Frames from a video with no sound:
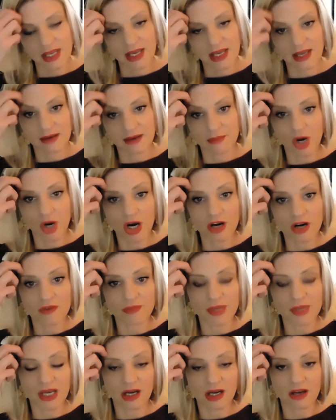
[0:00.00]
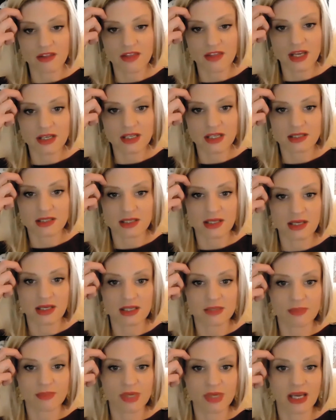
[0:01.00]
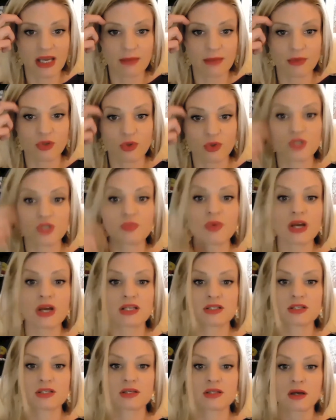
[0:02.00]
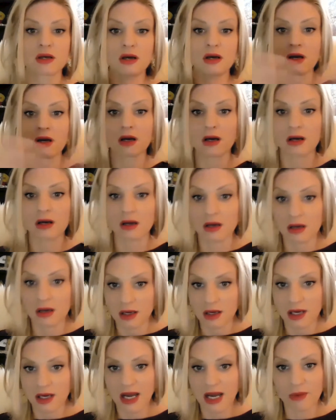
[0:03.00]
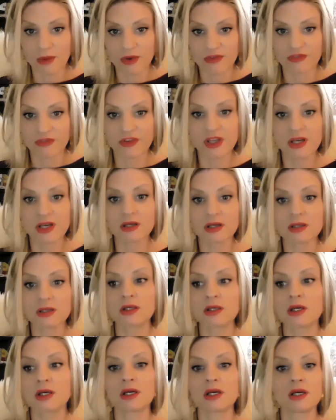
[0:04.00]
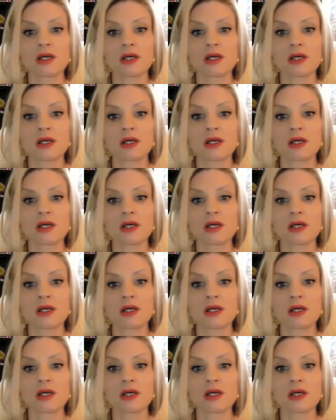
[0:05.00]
And part of being authentic is being able to express how we feel,